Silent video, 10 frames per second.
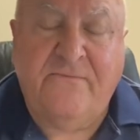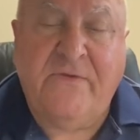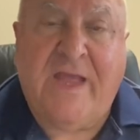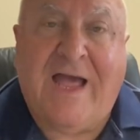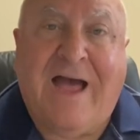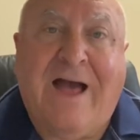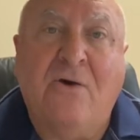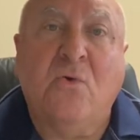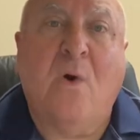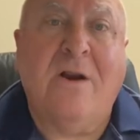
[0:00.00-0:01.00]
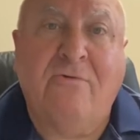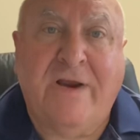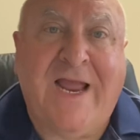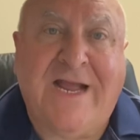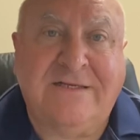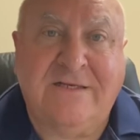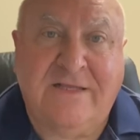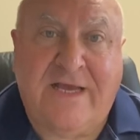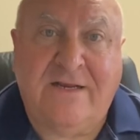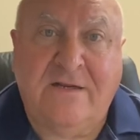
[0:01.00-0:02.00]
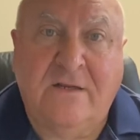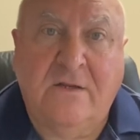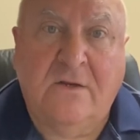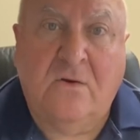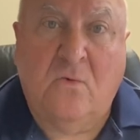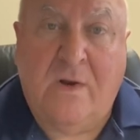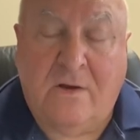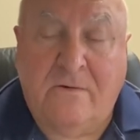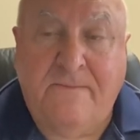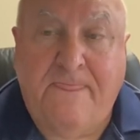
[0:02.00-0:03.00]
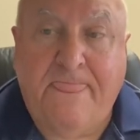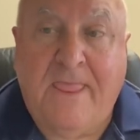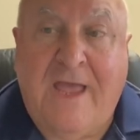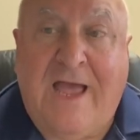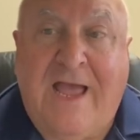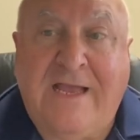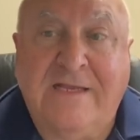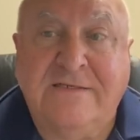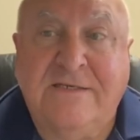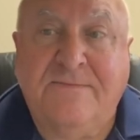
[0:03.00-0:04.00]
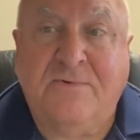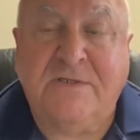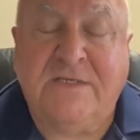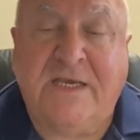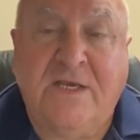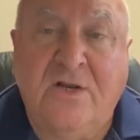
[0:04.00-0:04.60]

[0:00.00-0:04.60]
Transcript: How do I react to that? Well, I can simply say,